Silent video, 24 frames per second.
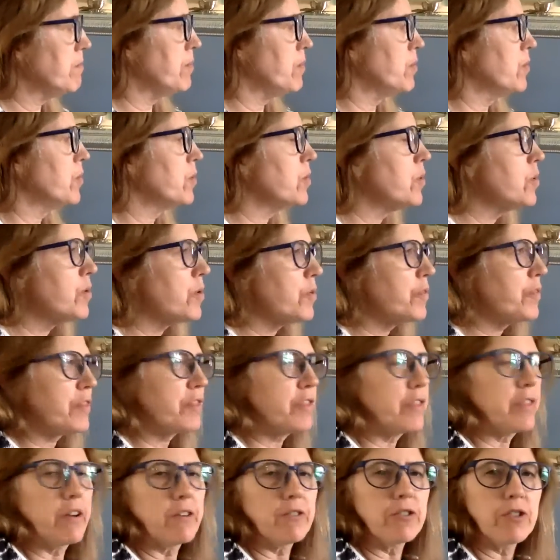
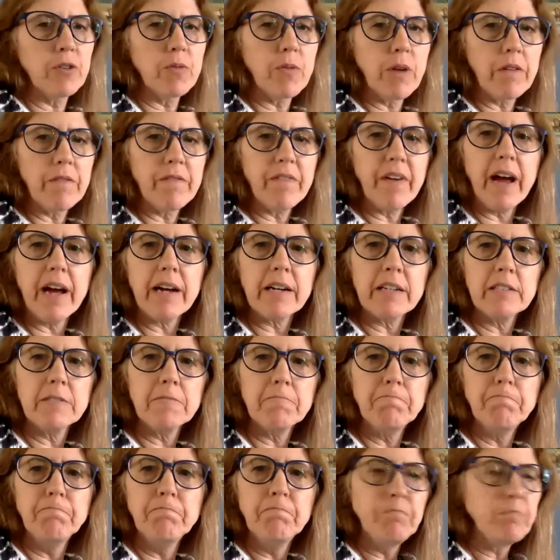turnaround facts.
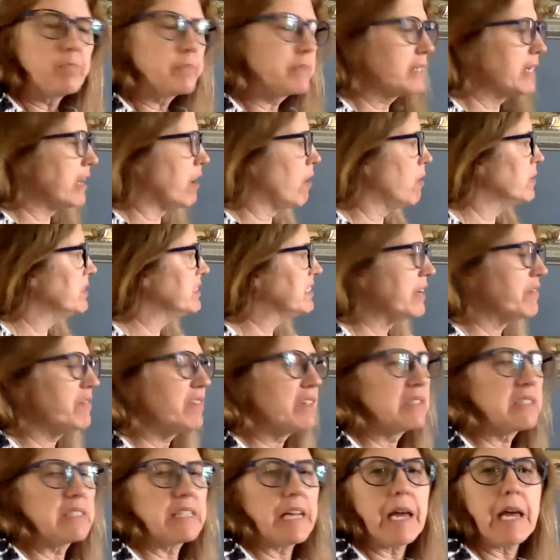They always have the
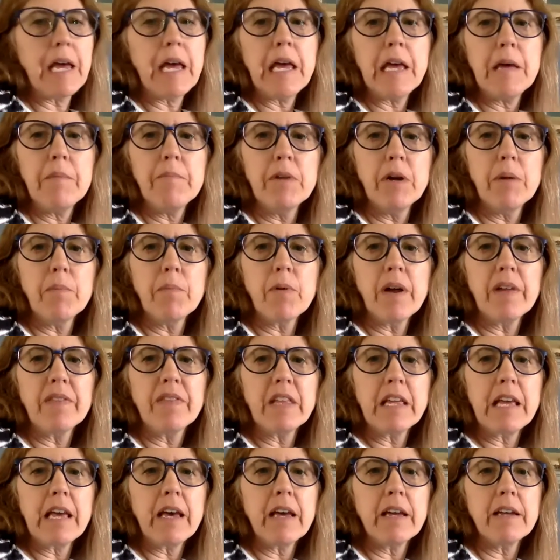same number at
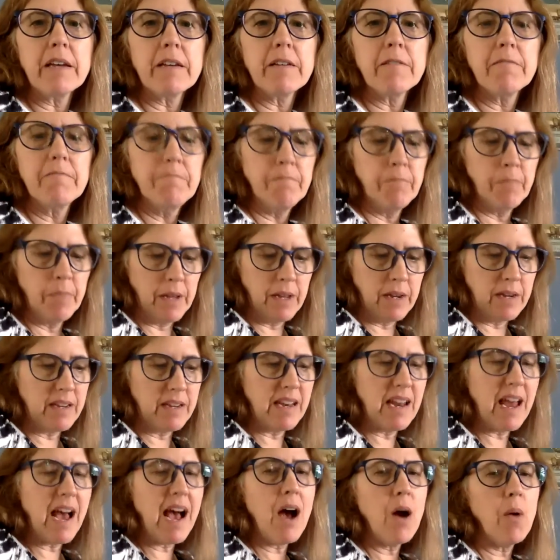the end.
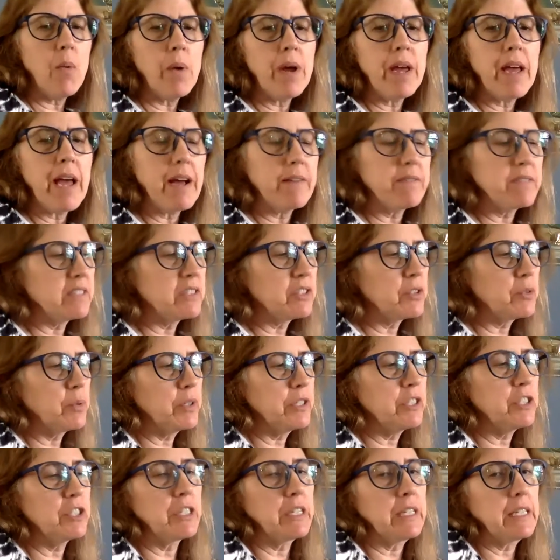Now we have to
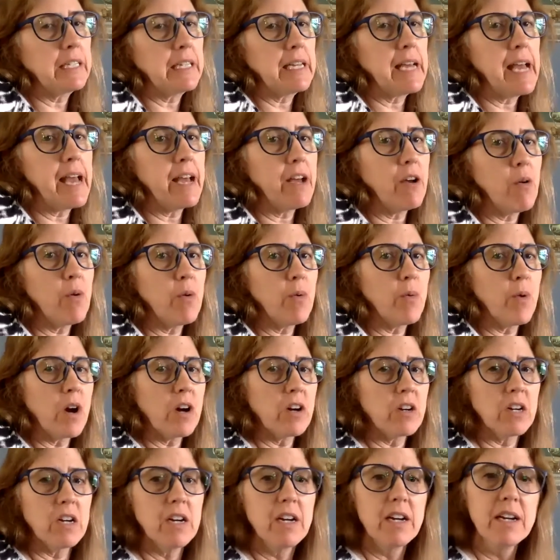switch and go to
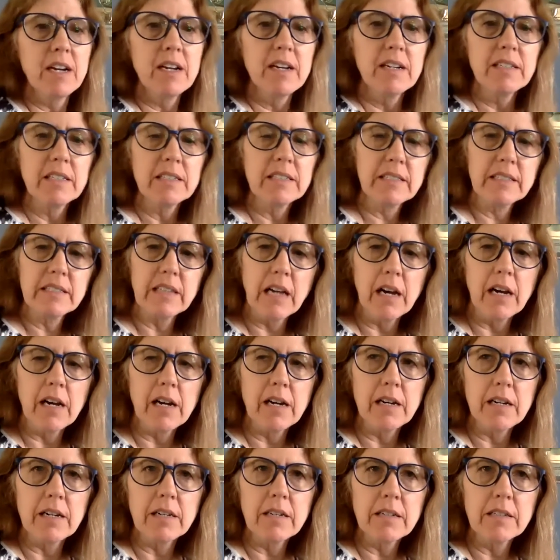our
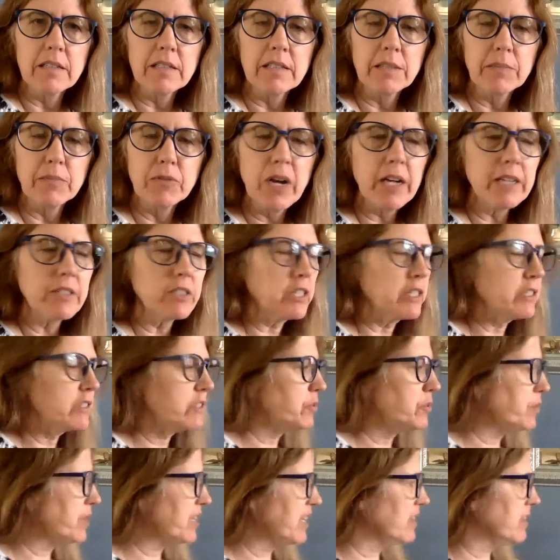subtraction.
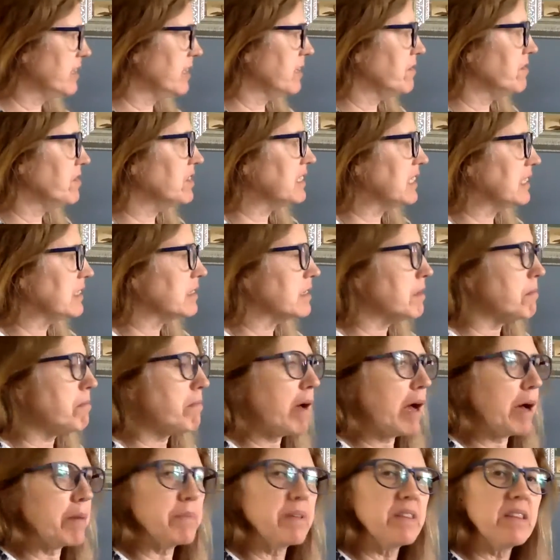So we can think of this as the
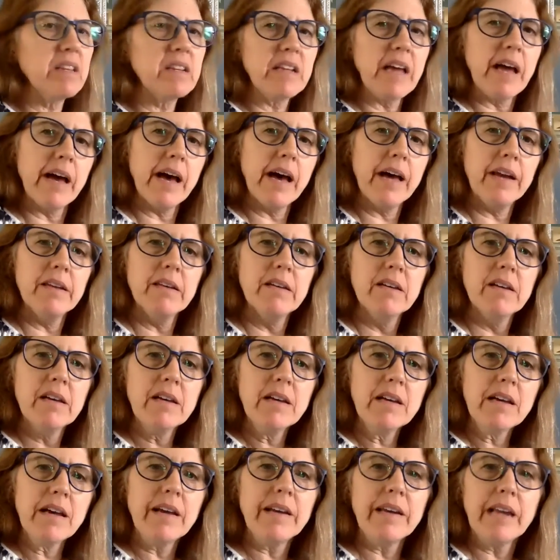mom and the dad,
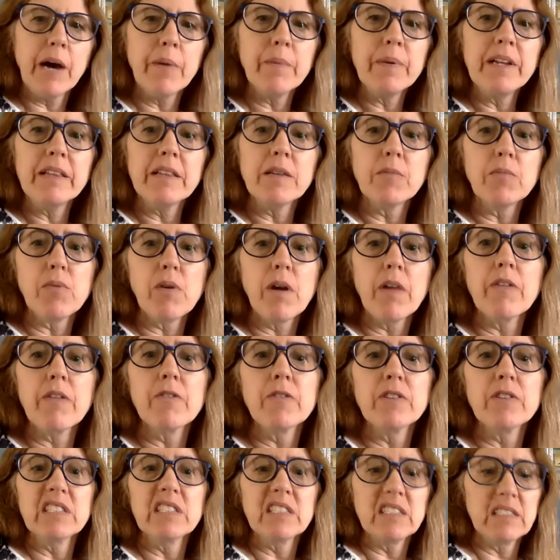and now we need the brother
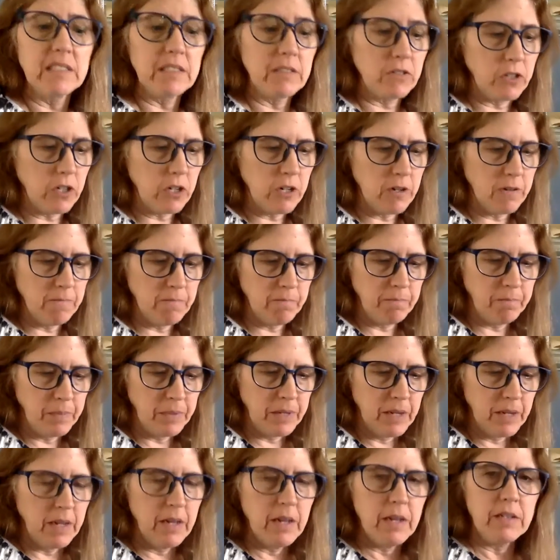sister.
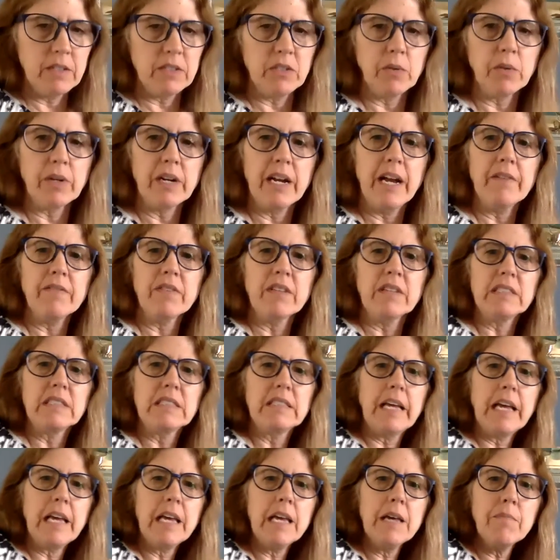So we're gonna have the
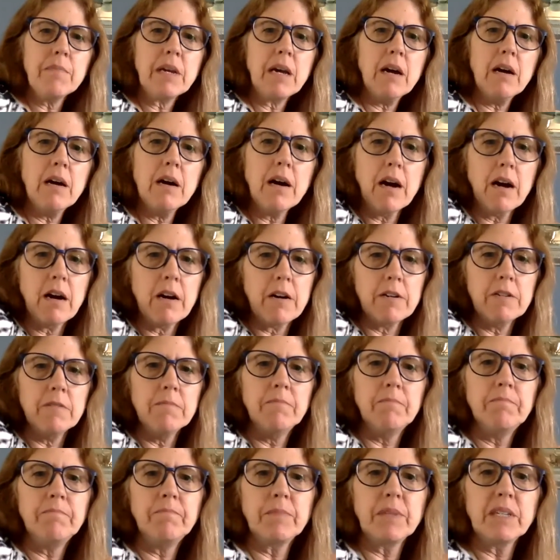same card,
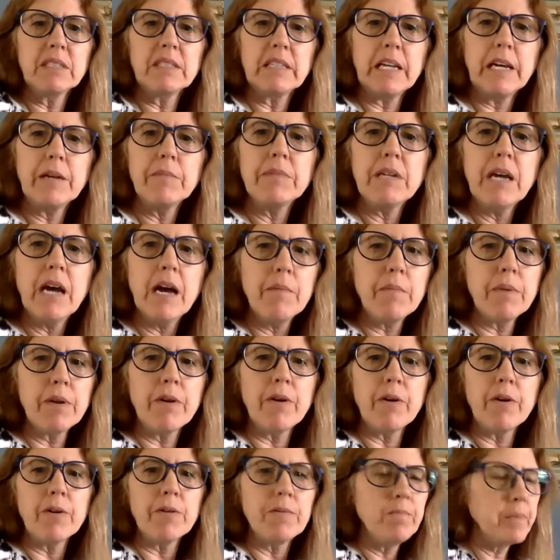the same
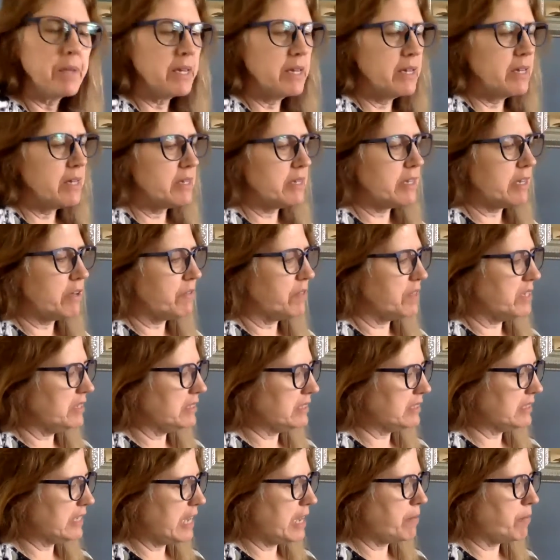domino. Now this
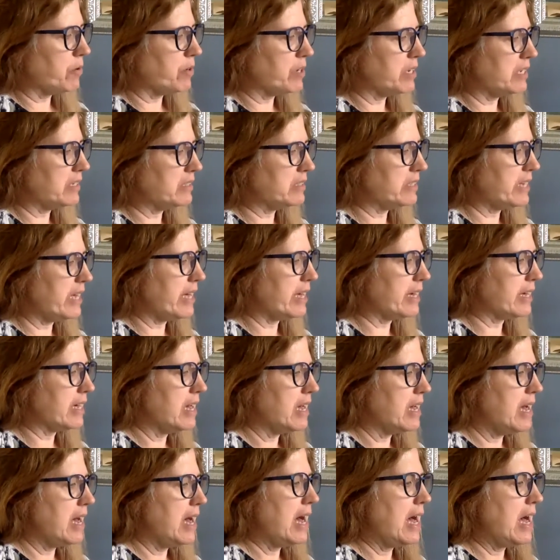time we're gonna take
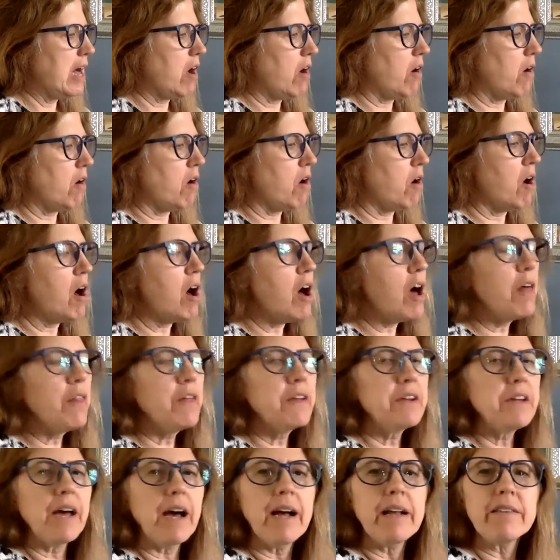all the
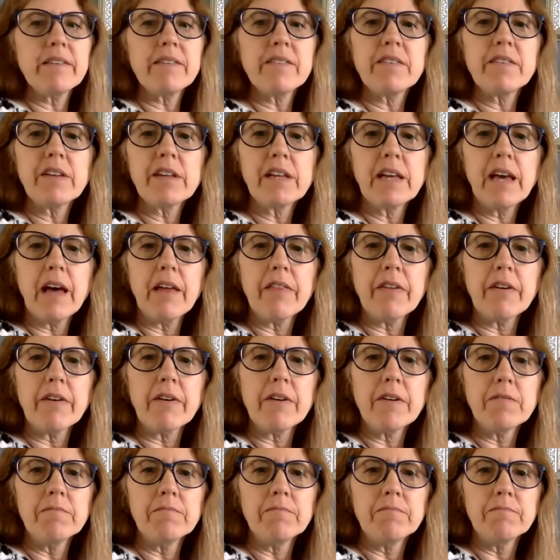dots
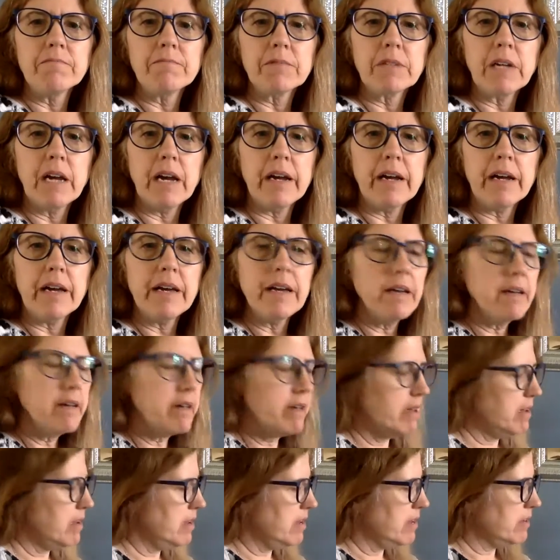together, okay?
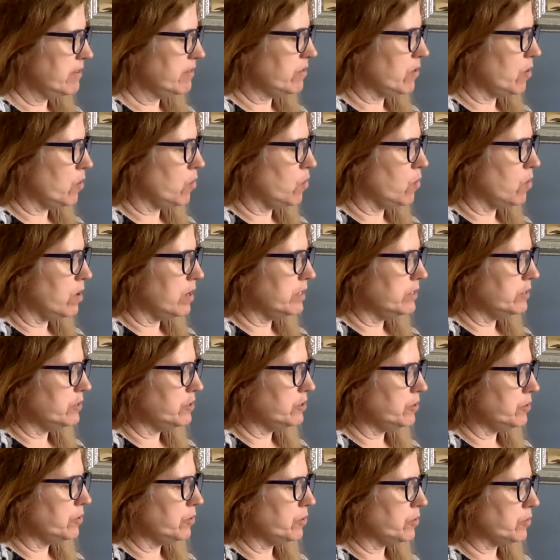So 1,
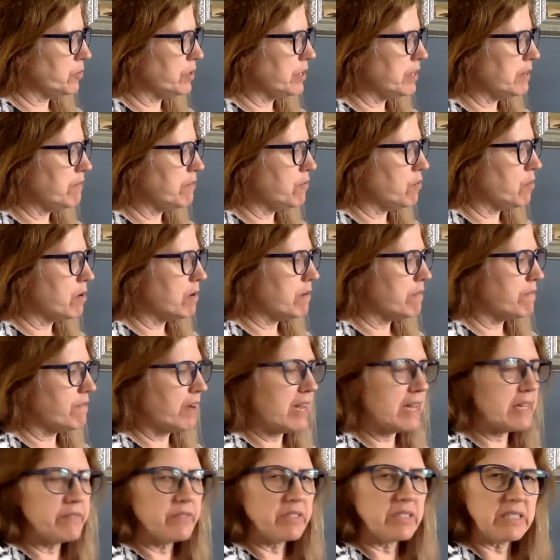2, 3, 4,
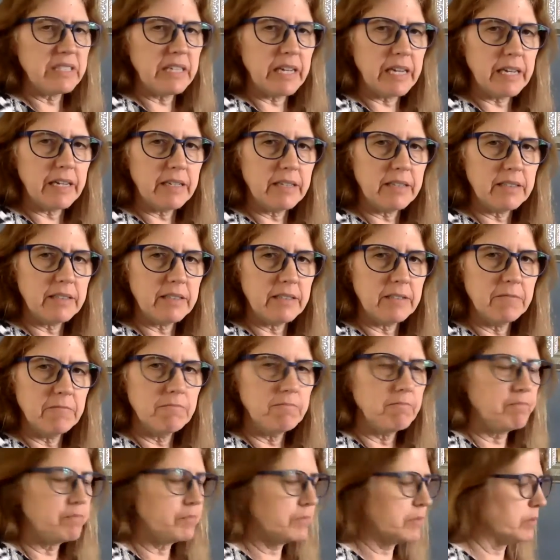5, 6.
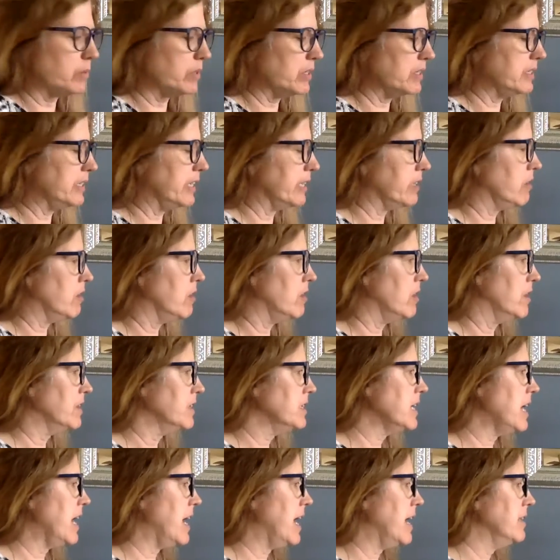We're gonna take all the
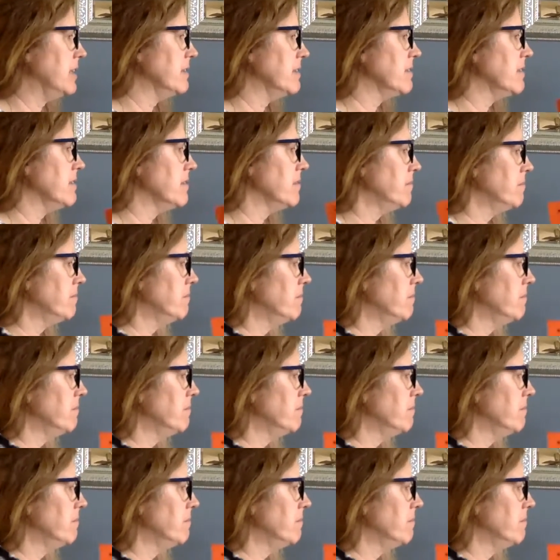dots.